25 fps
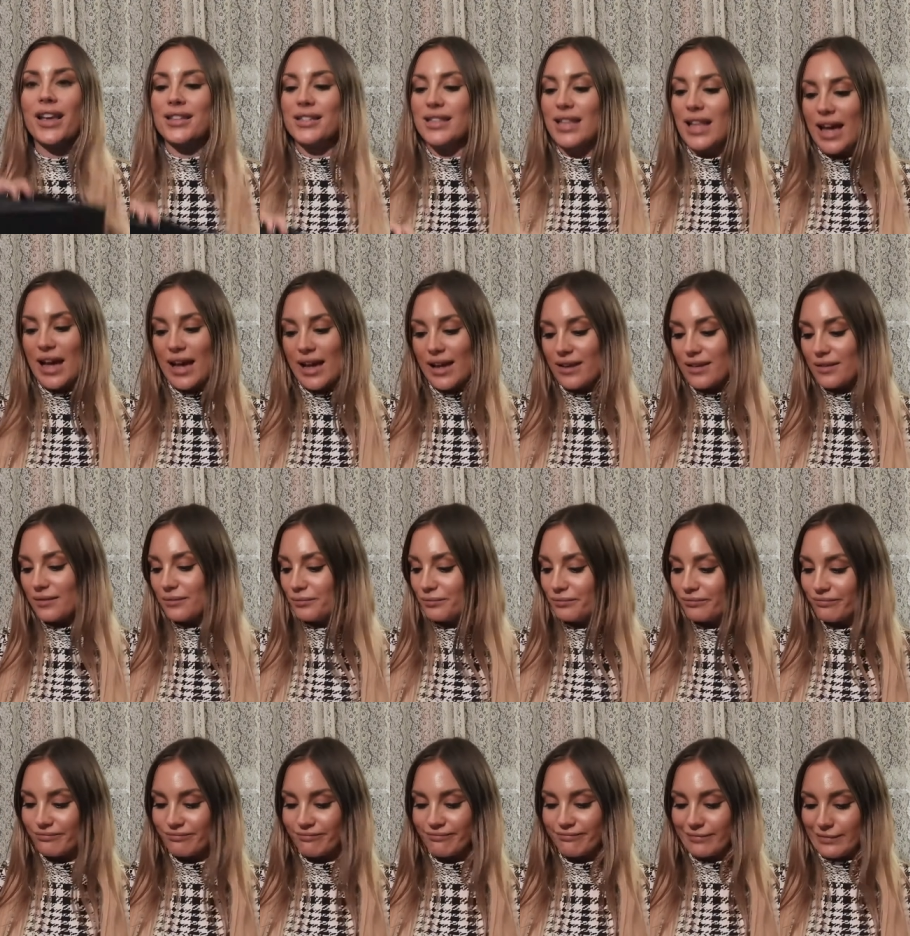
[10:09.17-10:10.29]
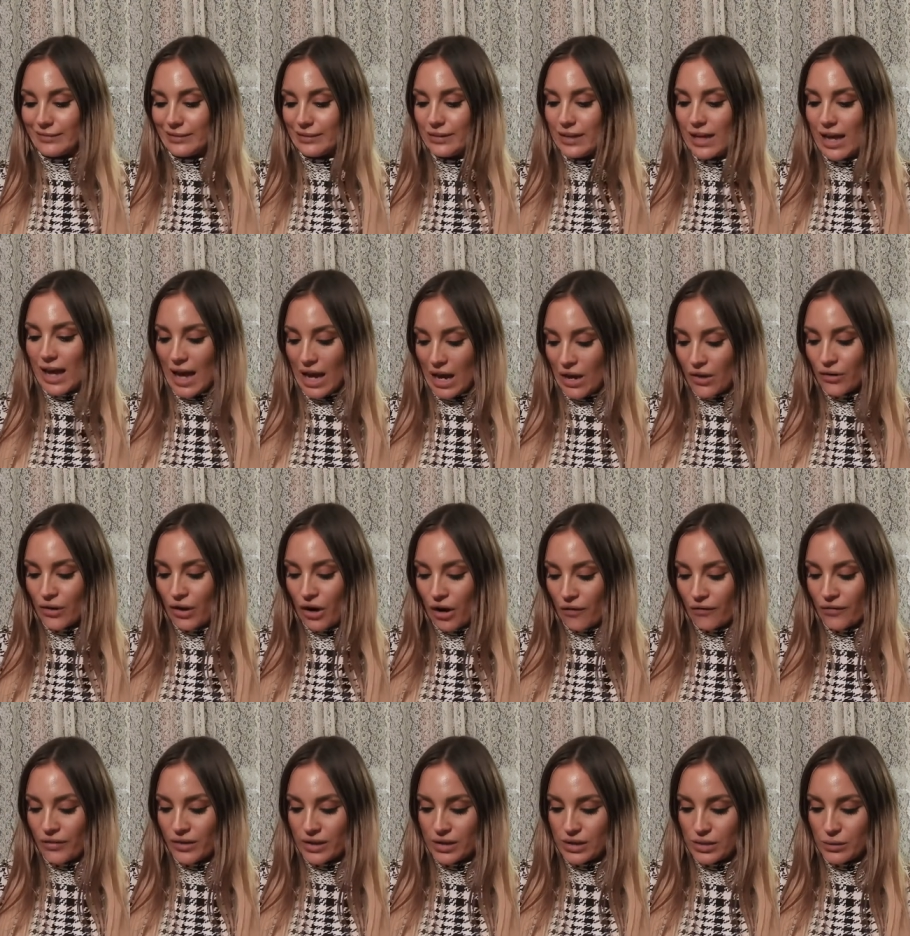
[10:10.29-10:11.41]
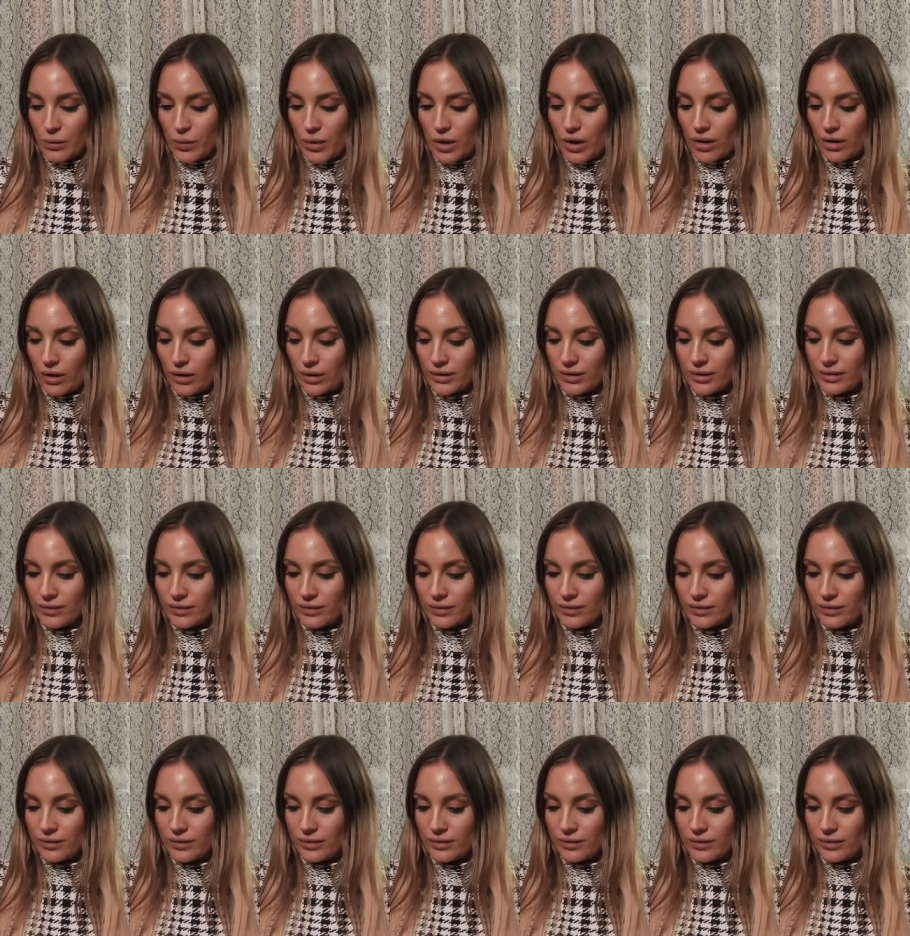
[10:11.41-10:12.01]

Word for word: is like out of this world